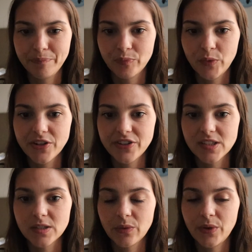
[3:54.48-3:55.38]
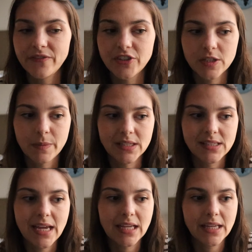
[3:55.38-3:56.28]
we've just been
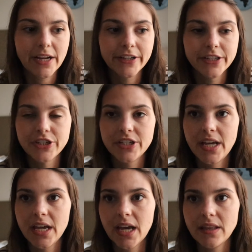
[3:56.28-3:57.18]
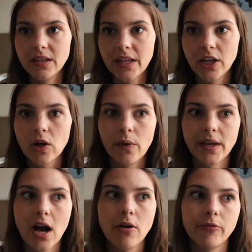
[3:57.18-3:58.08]
staying in the air conditioning and then like
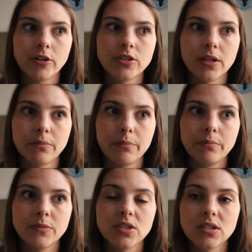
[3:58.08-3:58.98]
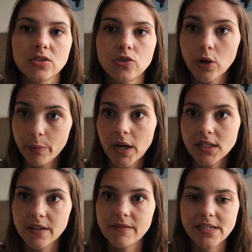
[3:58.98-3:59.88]
going out for some short
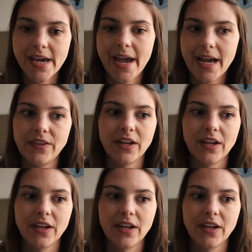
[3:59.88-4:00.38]
parts of the day and then